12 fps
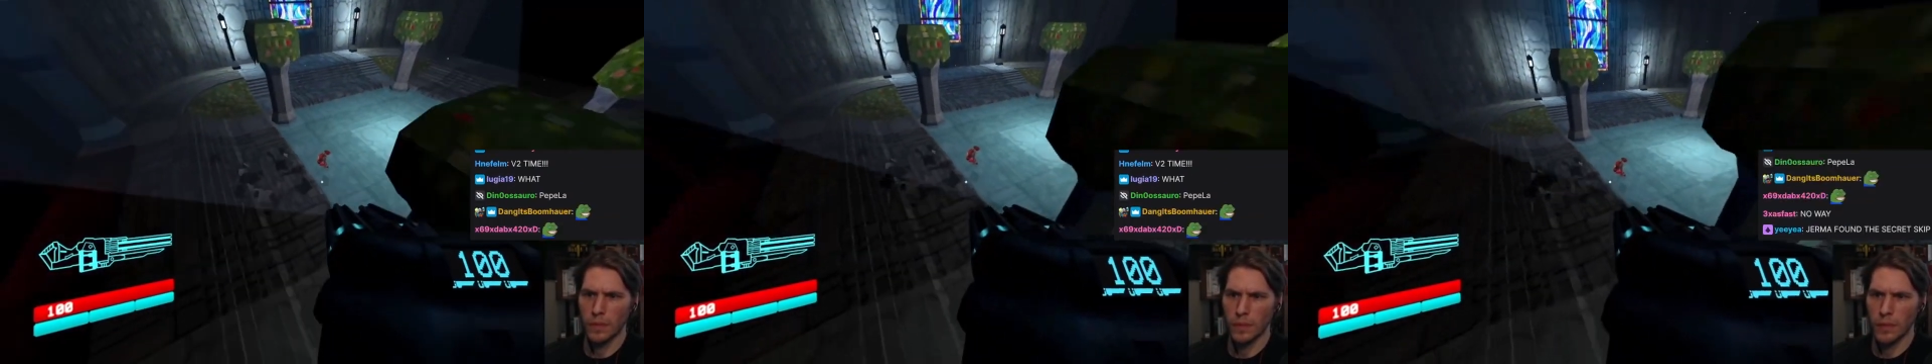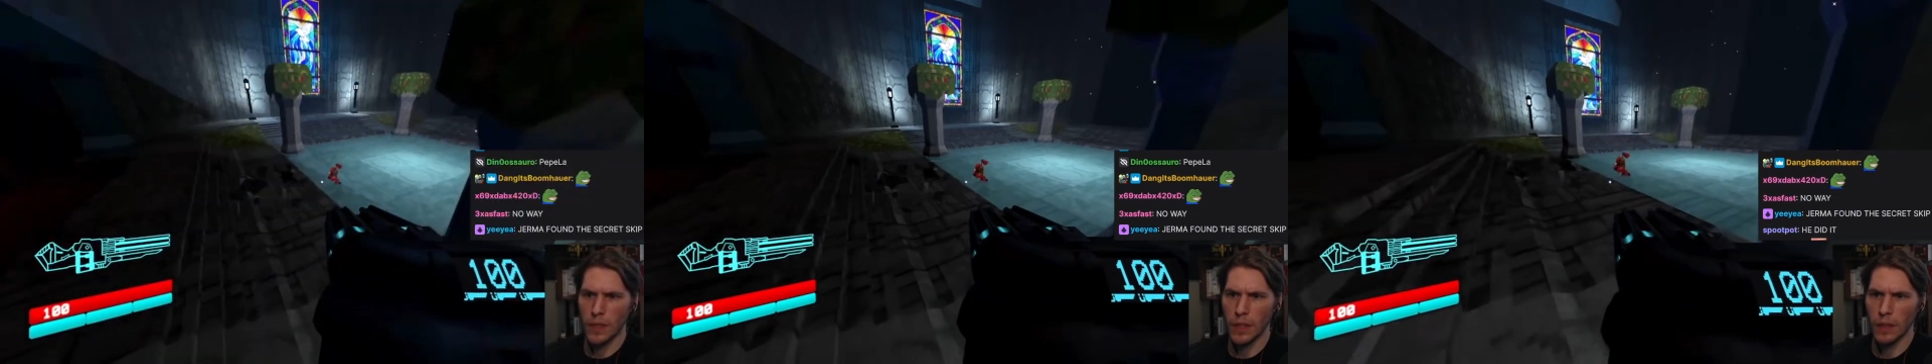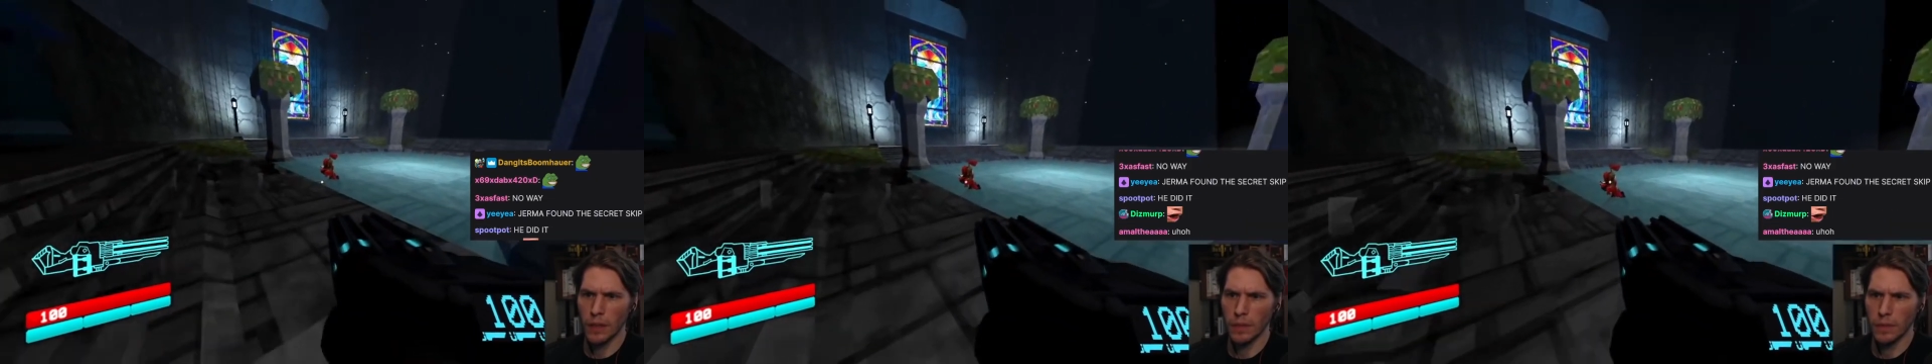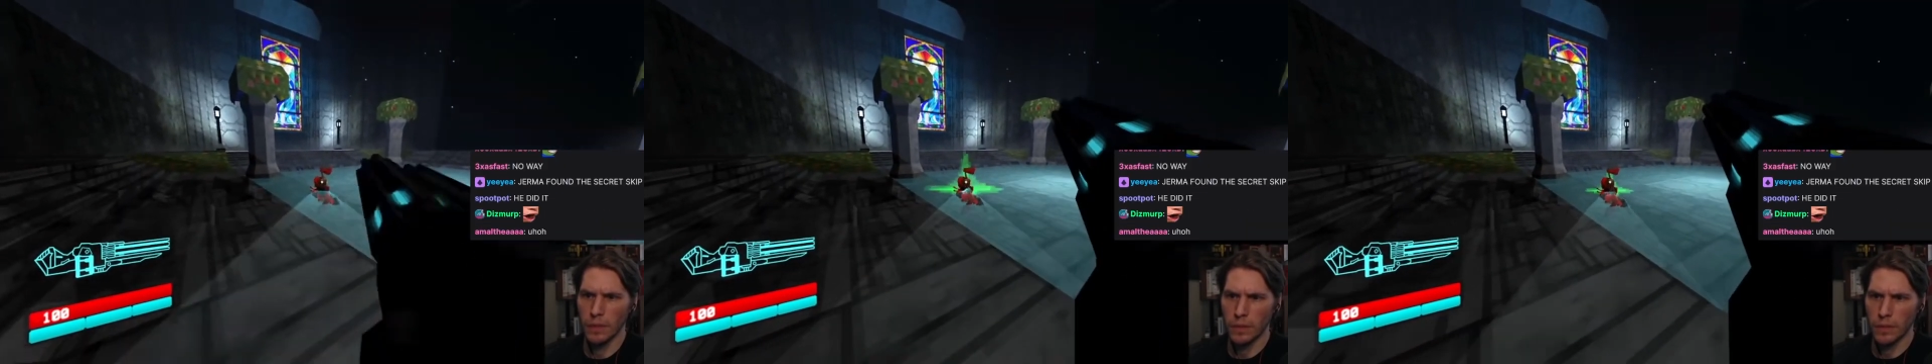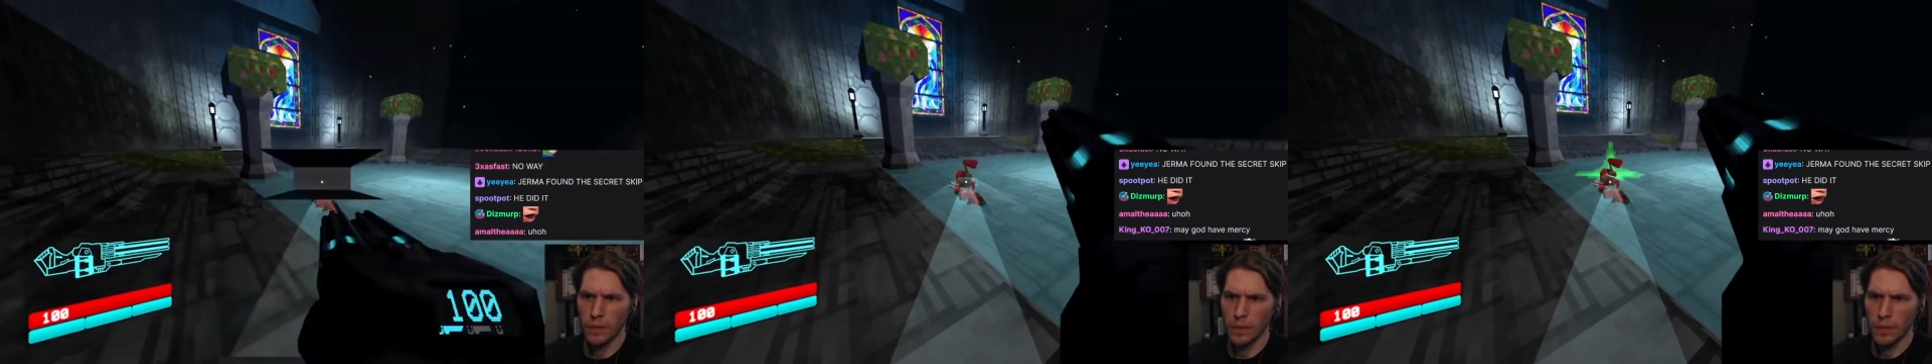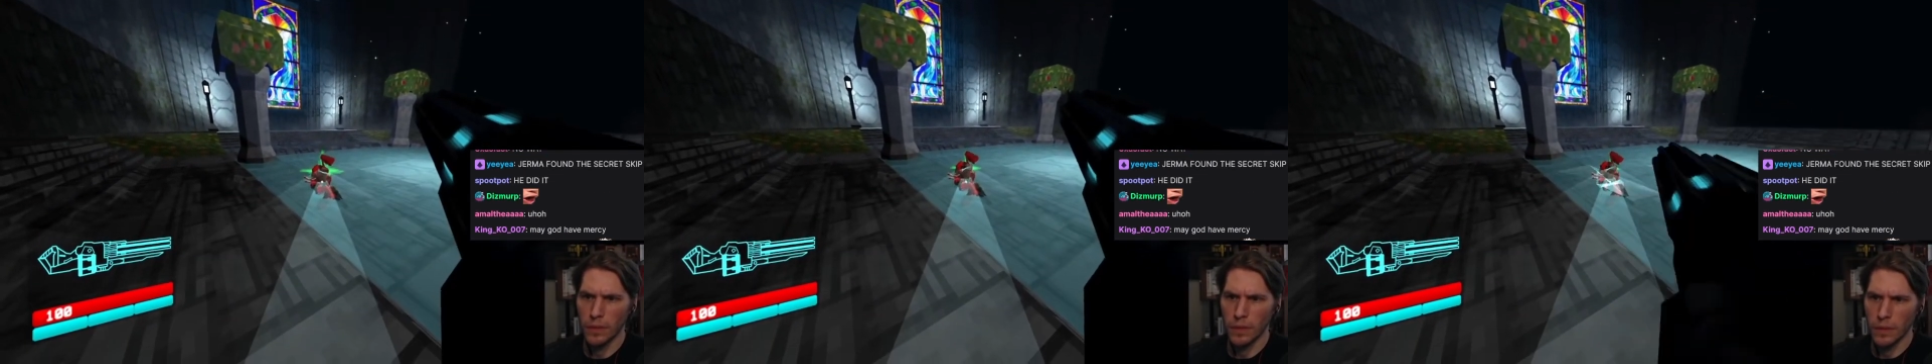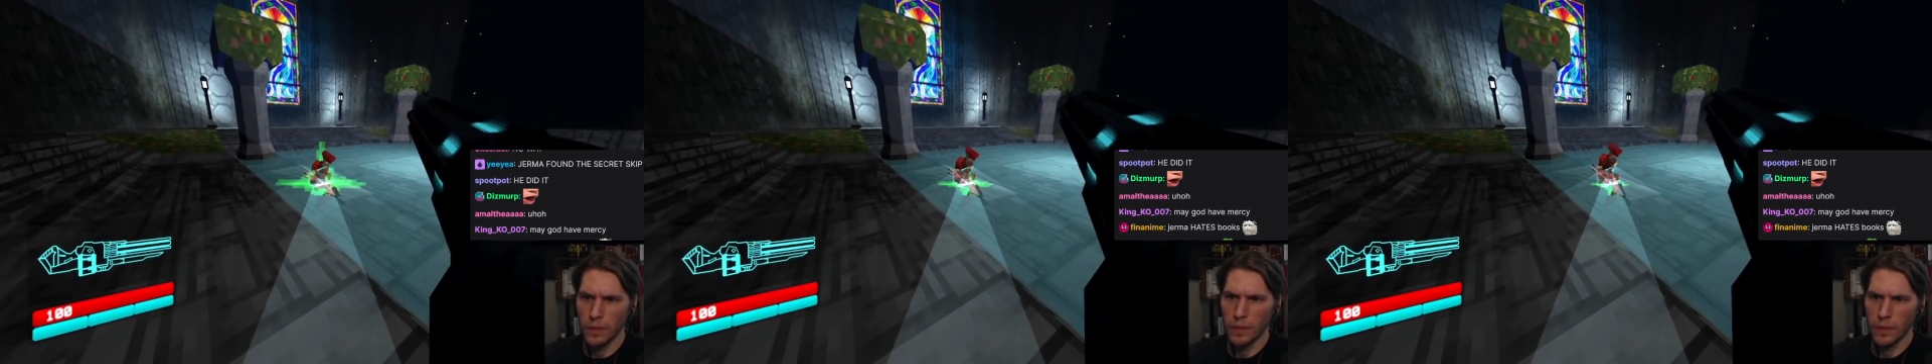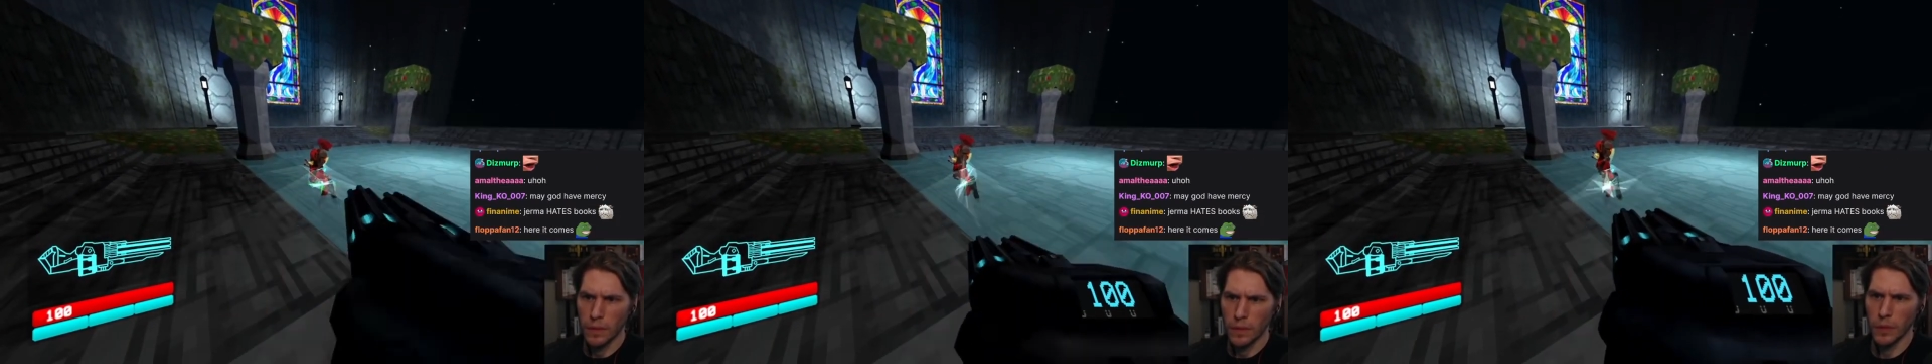What's that?
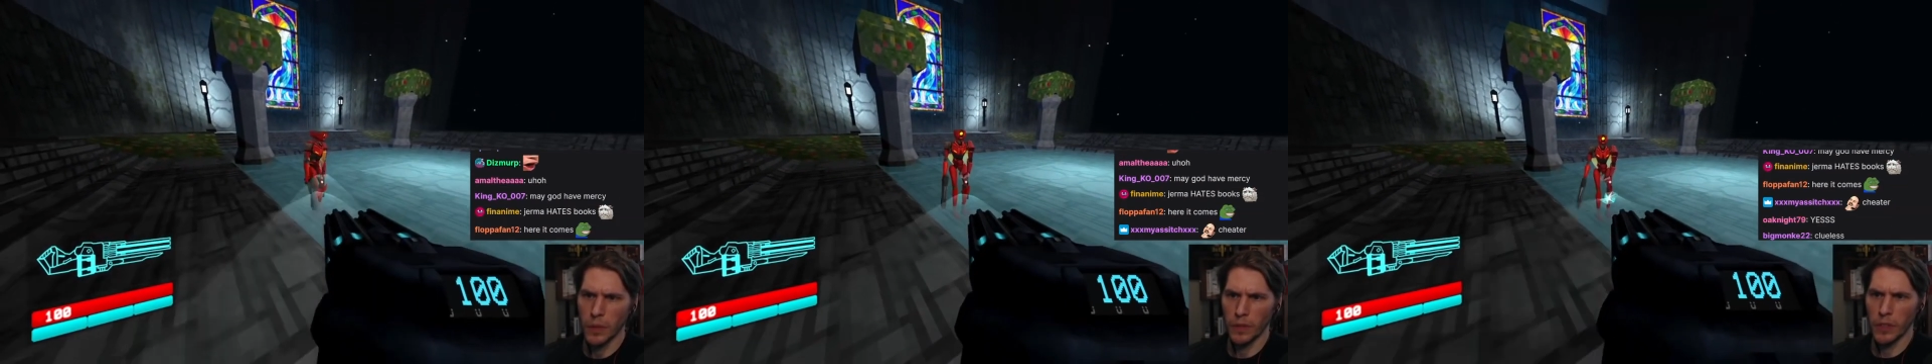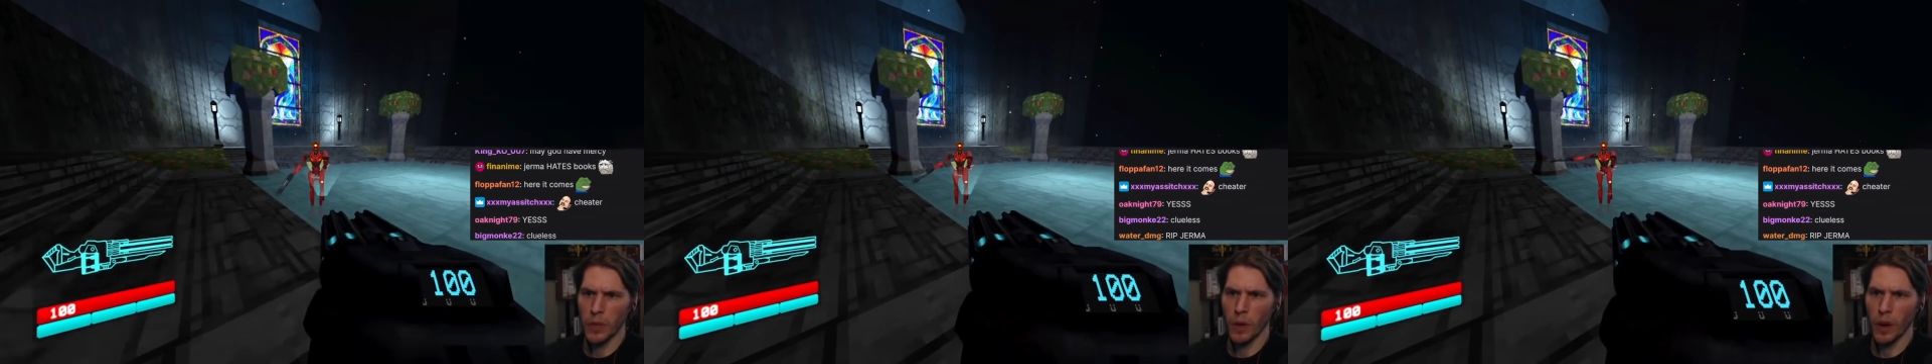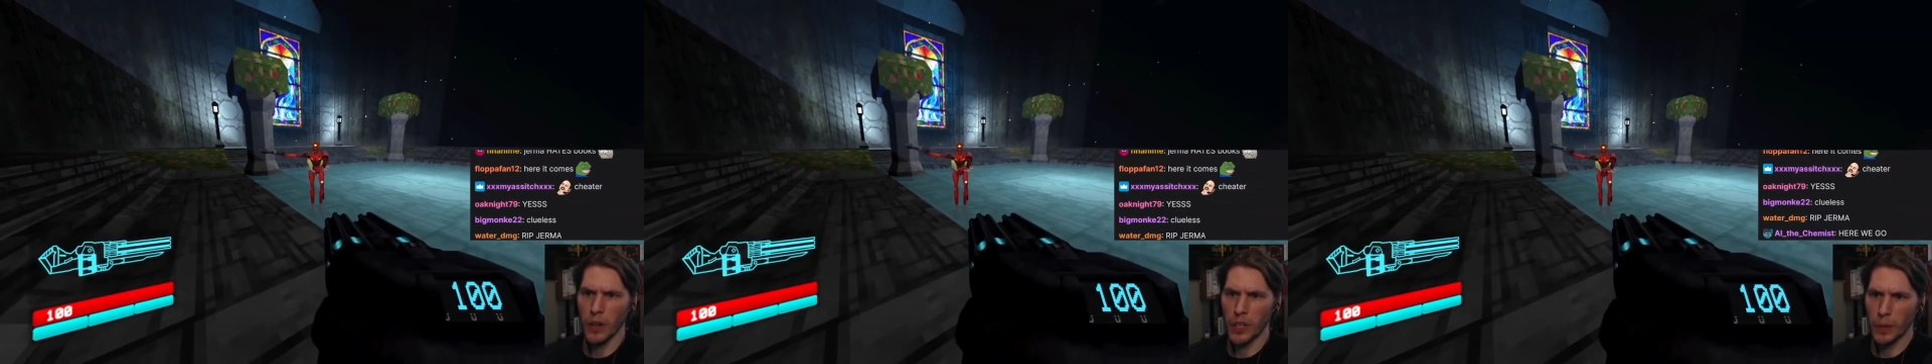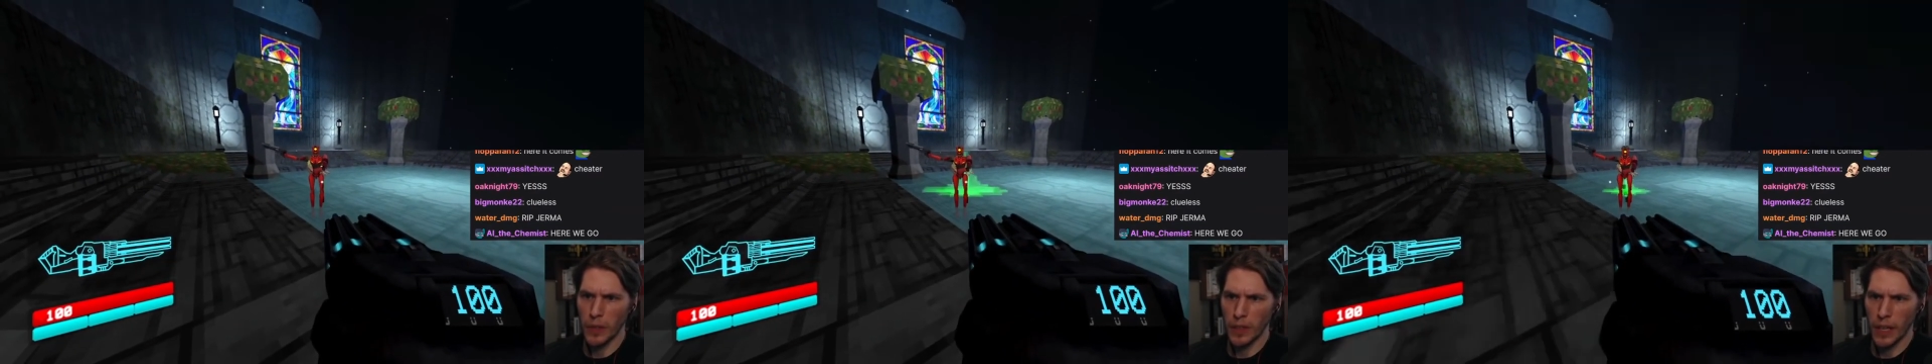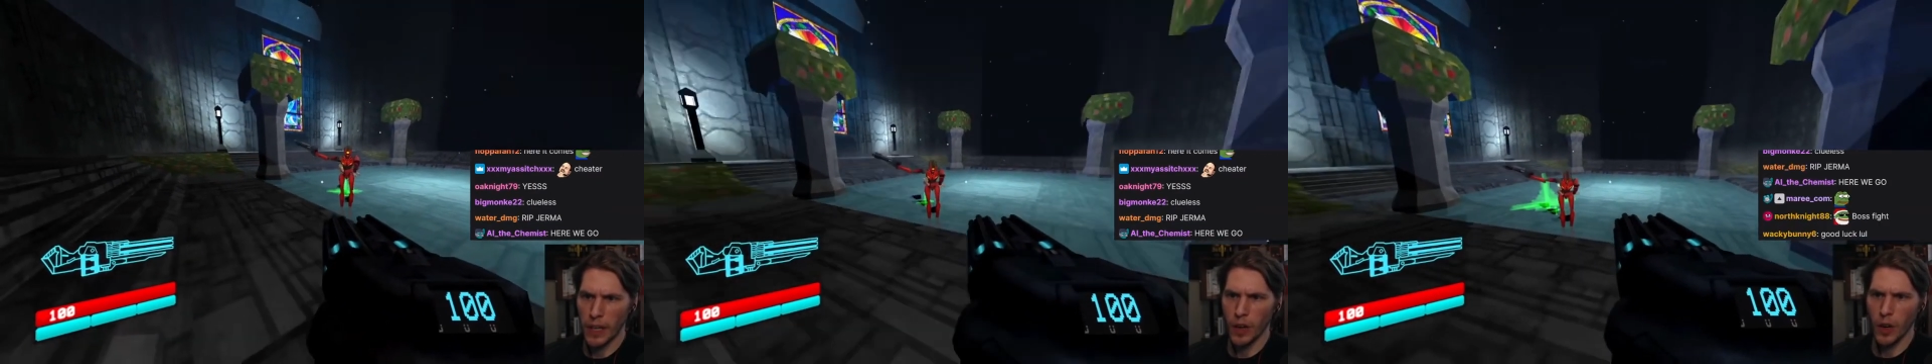Whatever you are, you're about to get